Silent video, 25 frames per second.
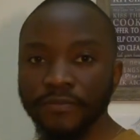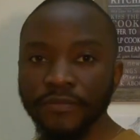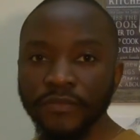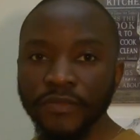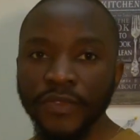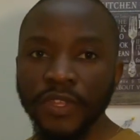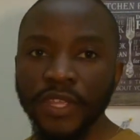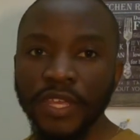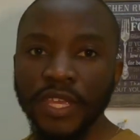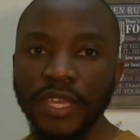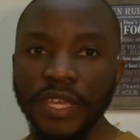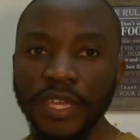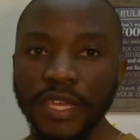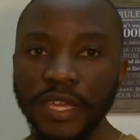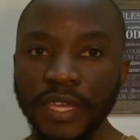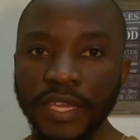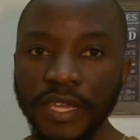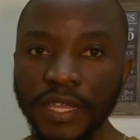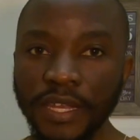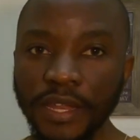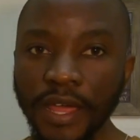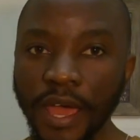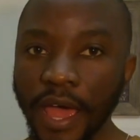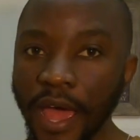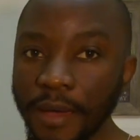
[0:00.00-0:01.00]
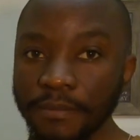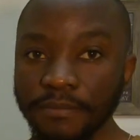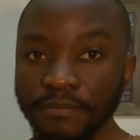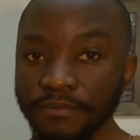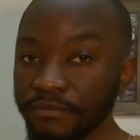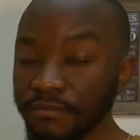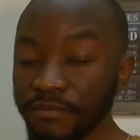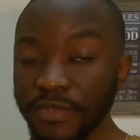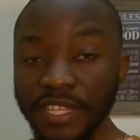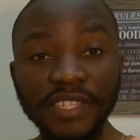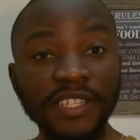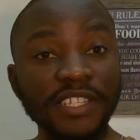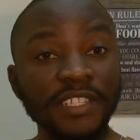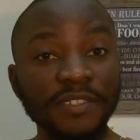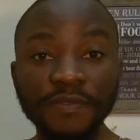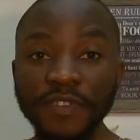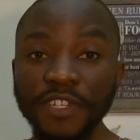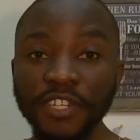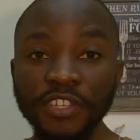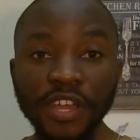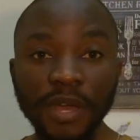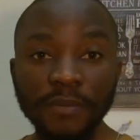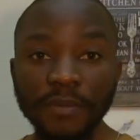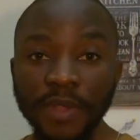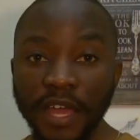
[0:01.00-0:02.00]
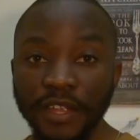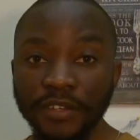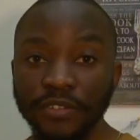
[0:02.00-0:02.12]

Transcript: that you can check